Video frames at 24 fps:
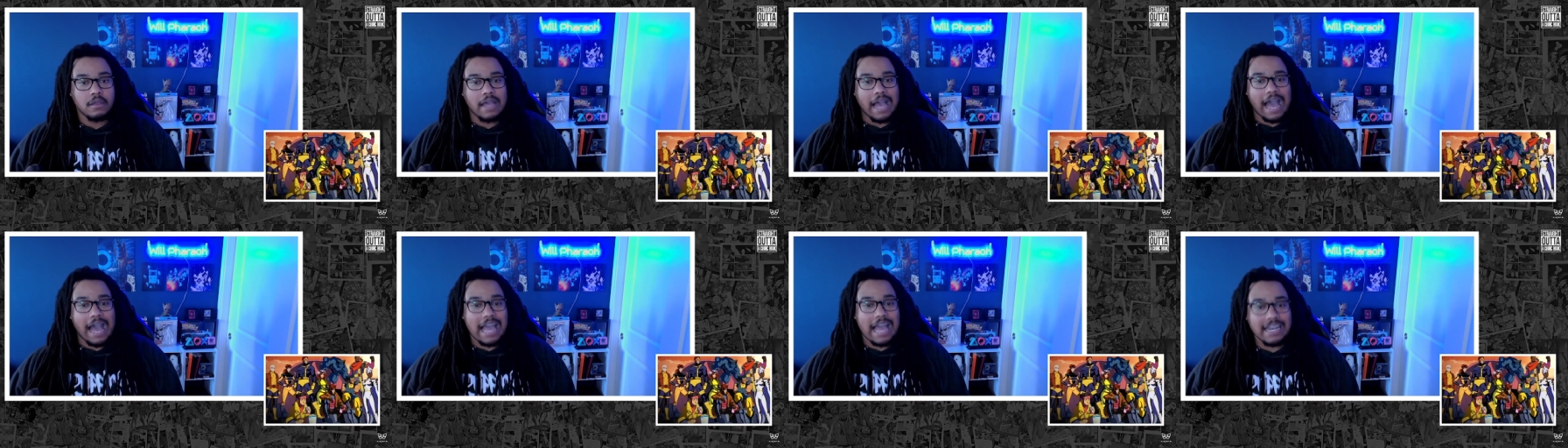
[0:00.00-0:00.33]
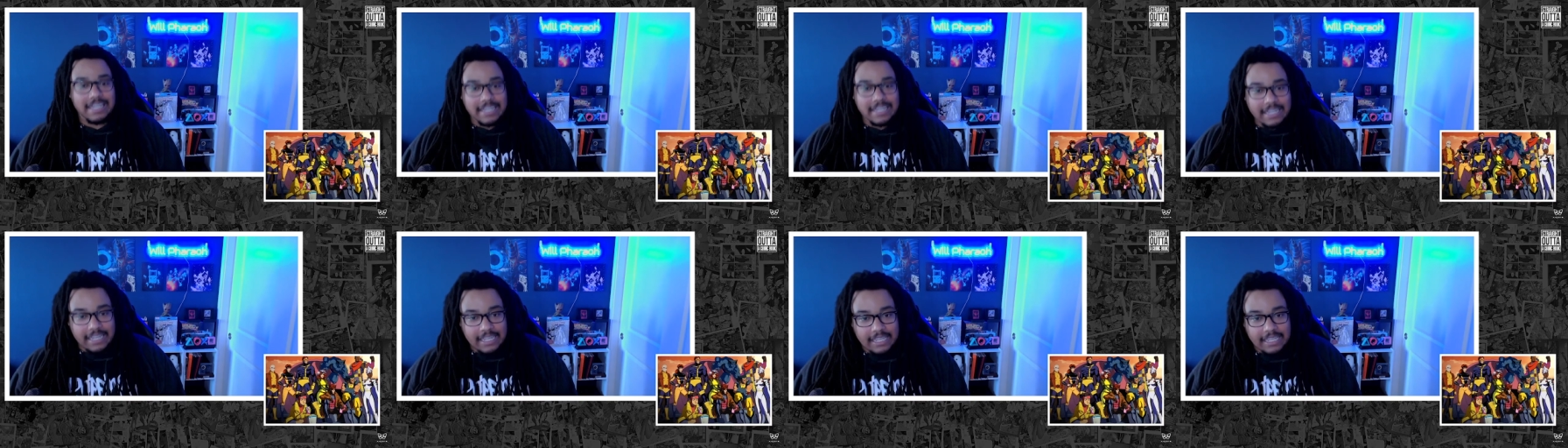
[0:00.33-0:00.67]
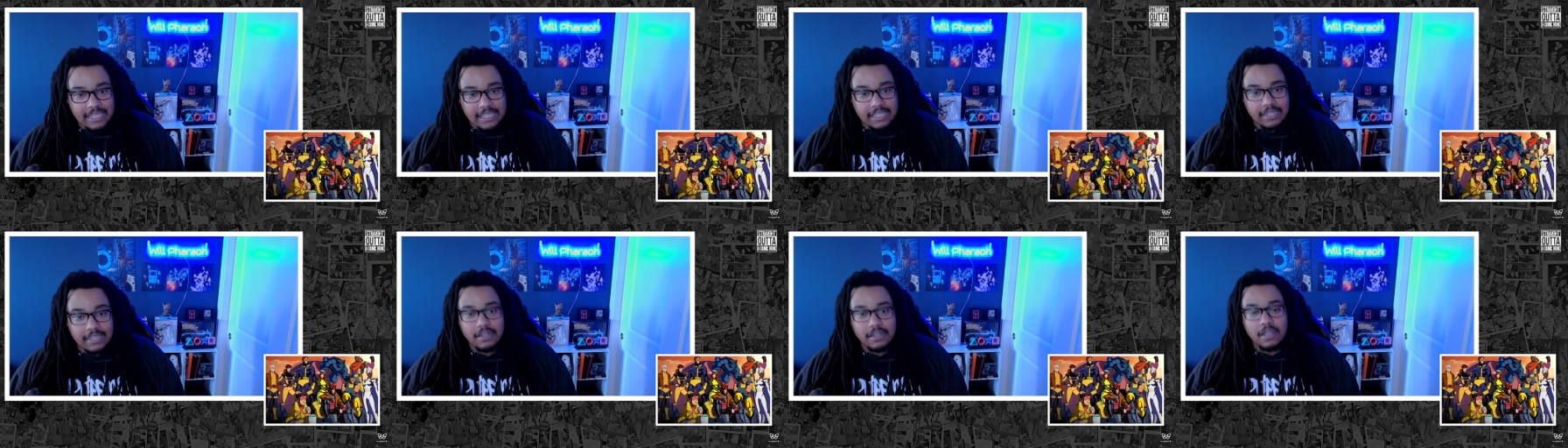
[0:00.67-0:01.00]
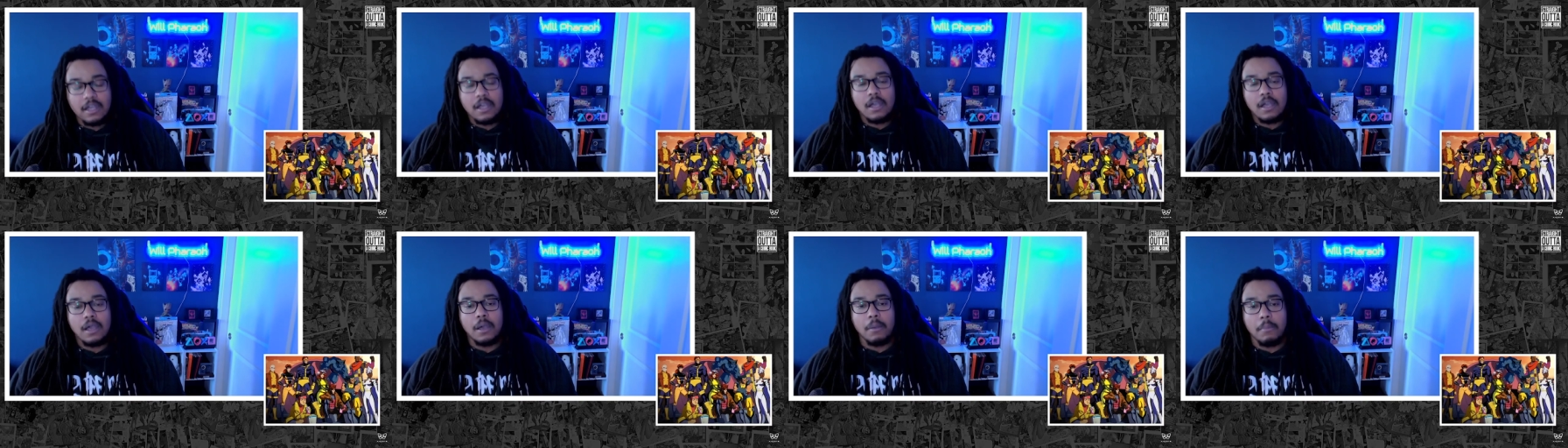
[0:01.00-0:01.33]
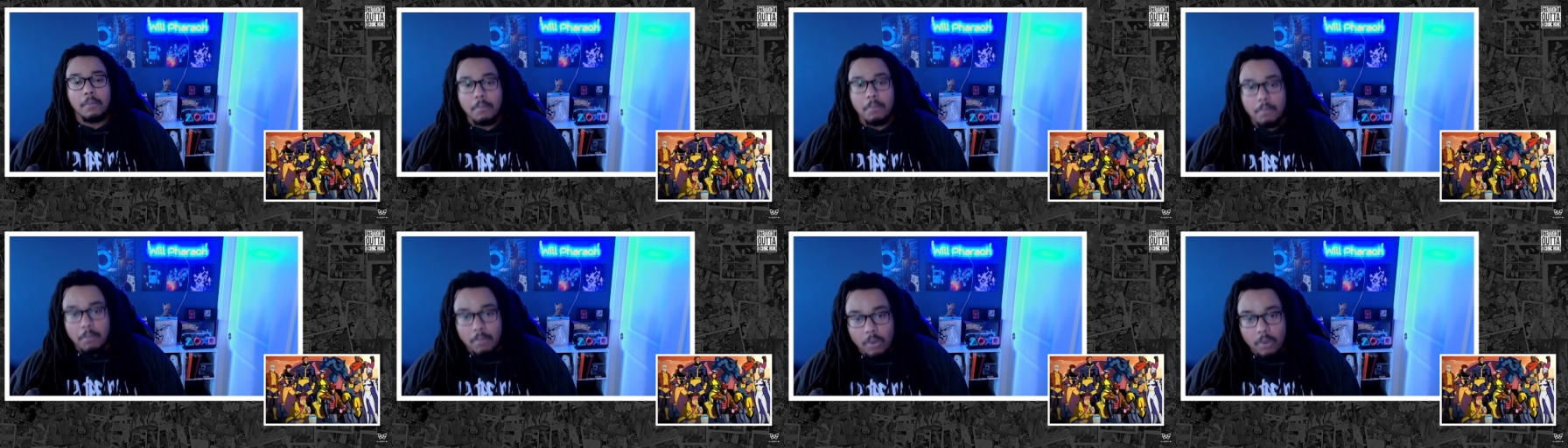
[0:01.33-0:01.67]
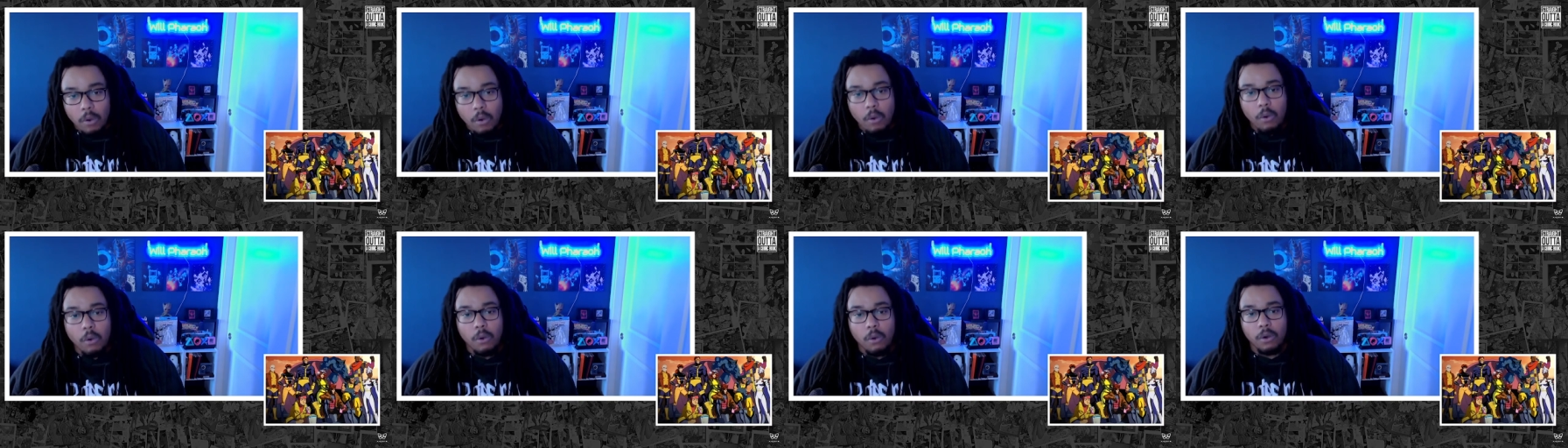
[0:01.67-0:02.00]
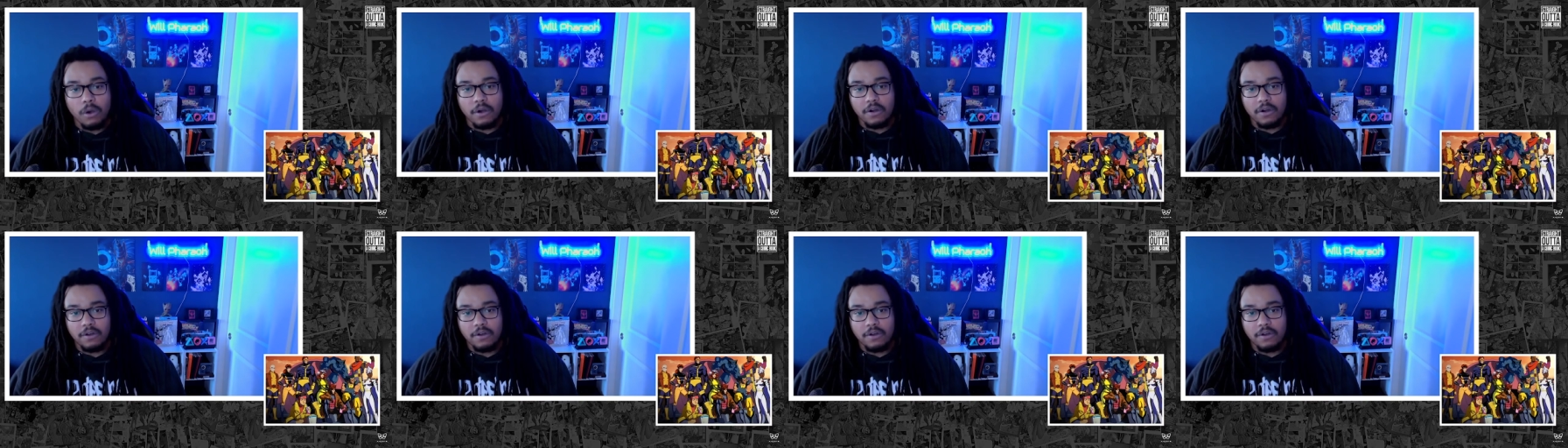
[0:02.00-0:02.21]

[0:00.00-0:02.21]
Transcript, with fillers: I need more.